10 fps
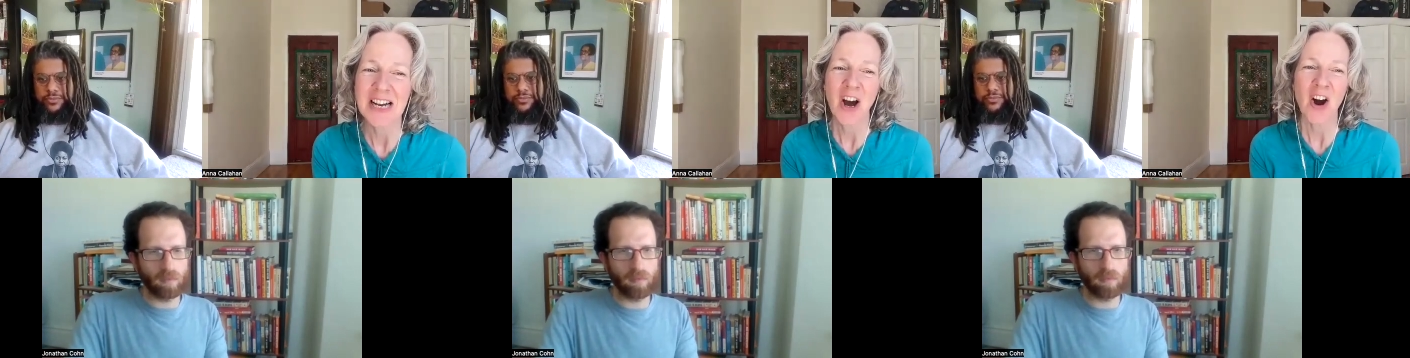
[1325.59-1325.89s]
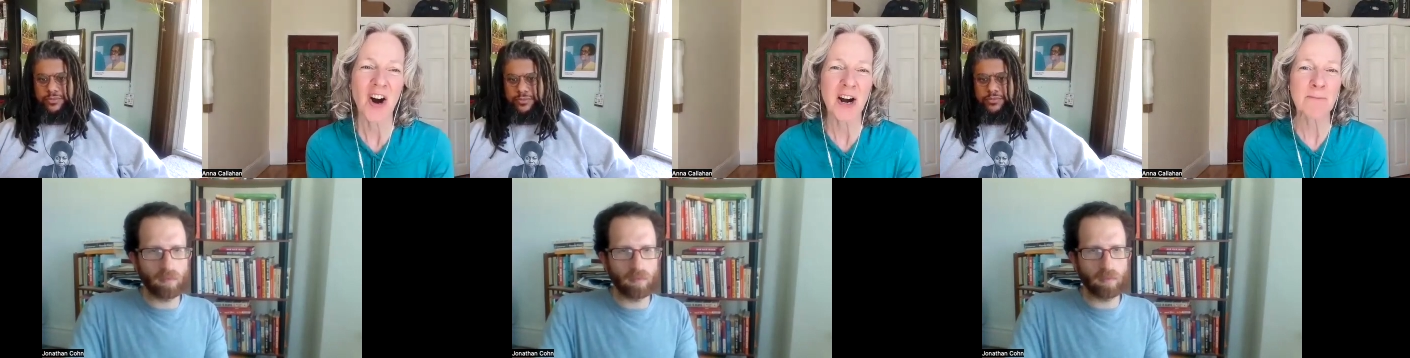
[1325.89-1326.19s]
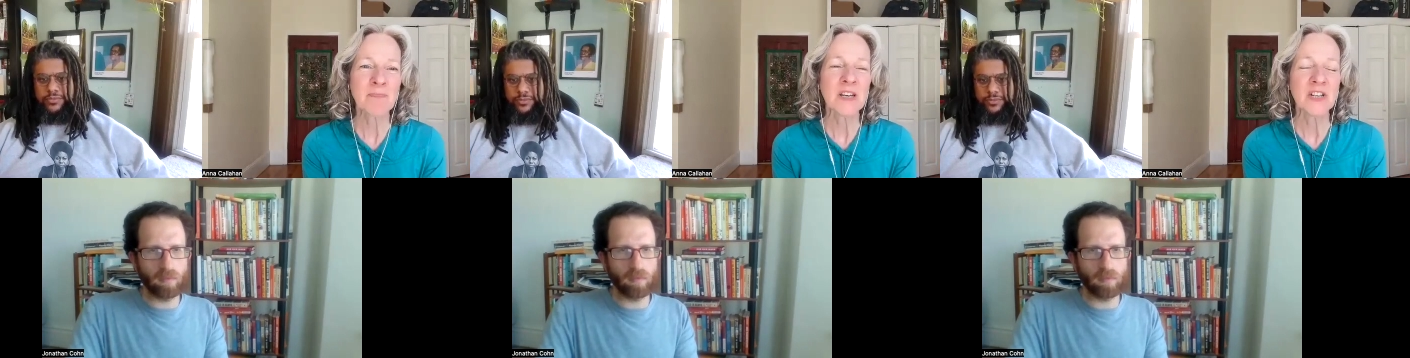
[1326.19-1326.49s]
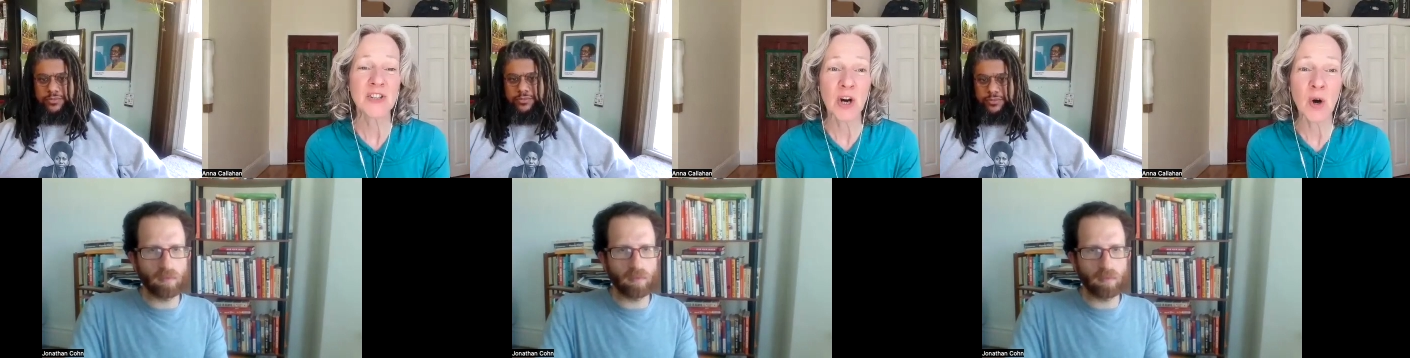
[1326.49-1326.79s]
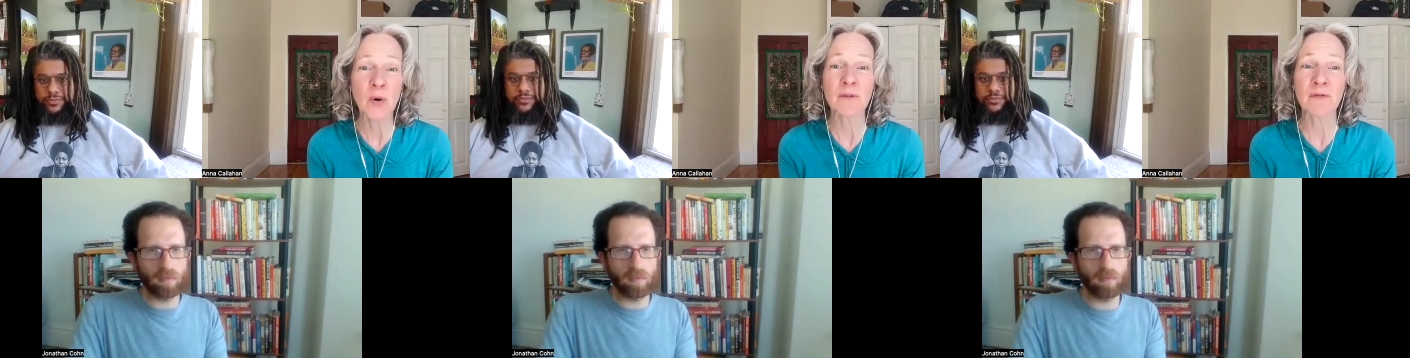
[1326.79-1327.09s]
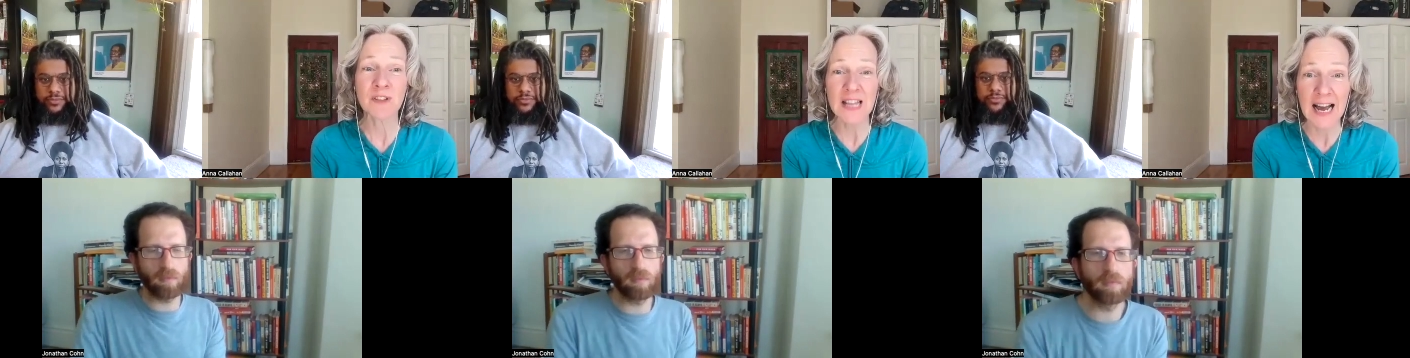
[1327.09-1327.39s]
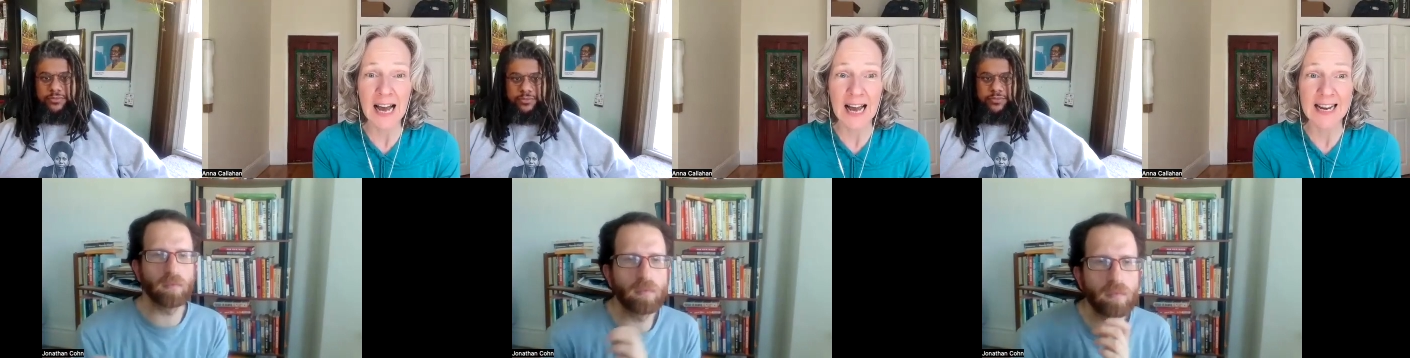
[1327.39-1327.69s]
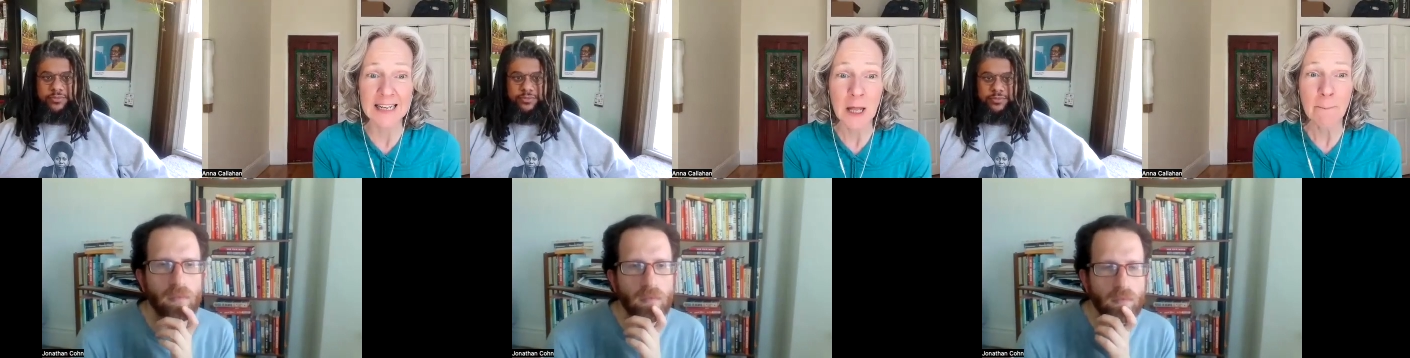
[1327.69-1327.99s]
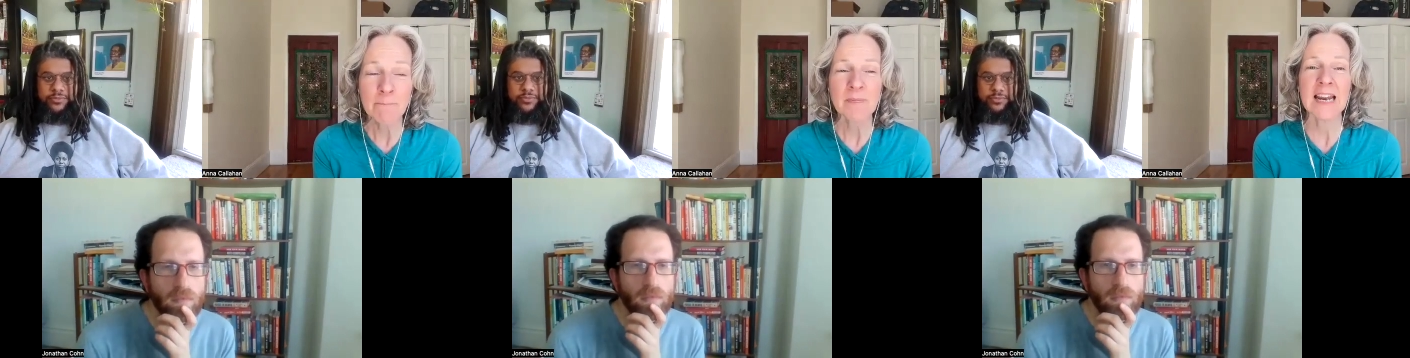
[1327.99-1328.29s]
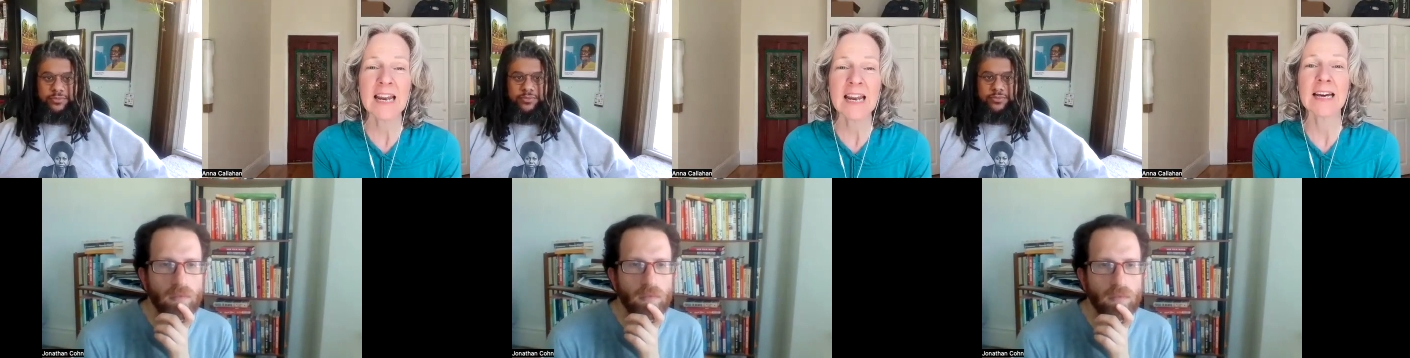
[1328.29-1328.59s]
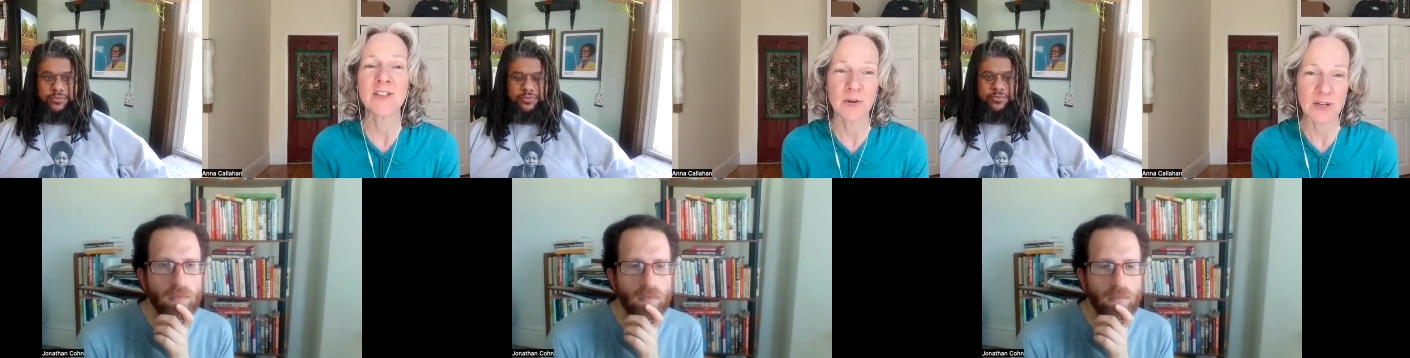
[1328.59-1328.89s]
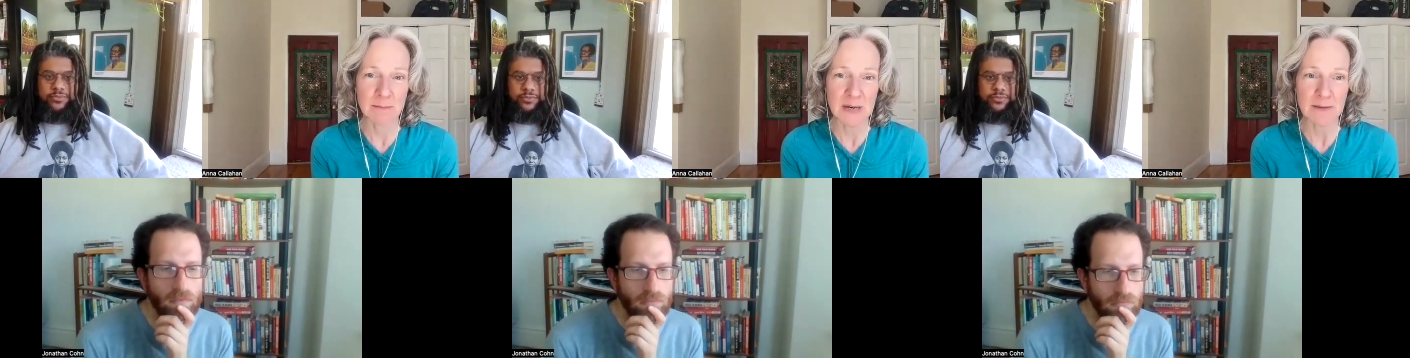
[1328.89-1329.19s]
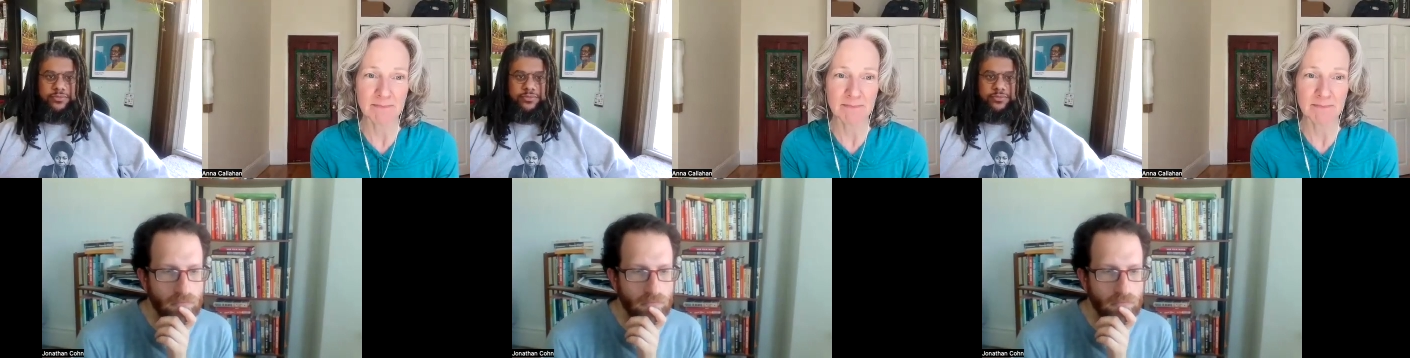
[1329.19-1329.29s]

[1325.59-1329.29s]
Speaker 1: are don't fly and don't eat meat.